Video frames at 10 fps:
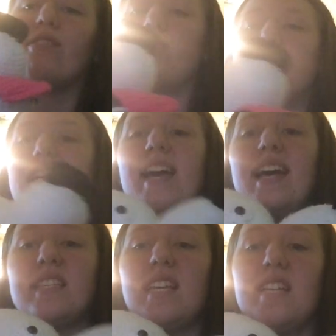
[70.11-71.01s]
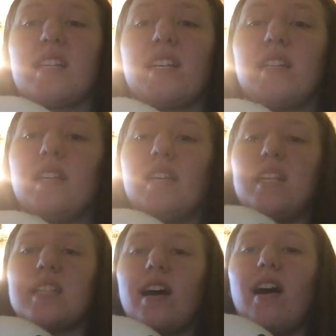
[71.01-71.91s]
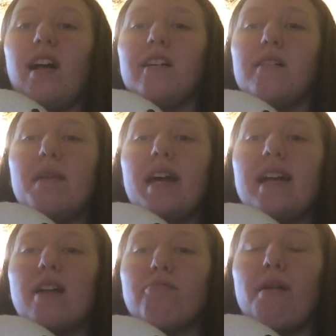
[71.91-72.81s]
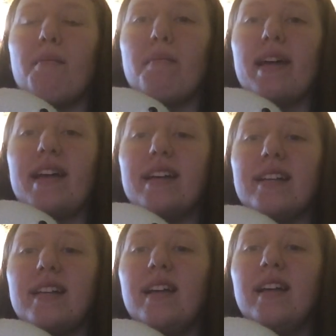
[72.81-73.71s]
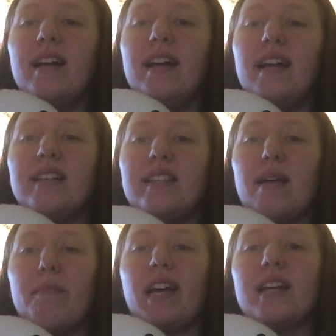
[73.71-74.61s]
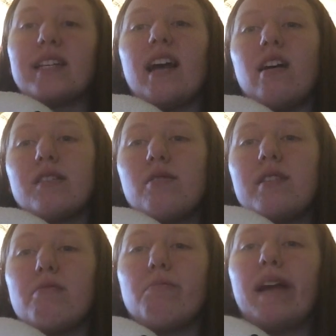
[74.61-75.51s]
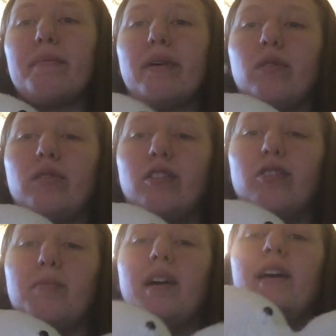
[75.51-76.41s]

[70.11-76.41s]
course he has his collar made out of rubber band. And it's that because I also did rainbow loom.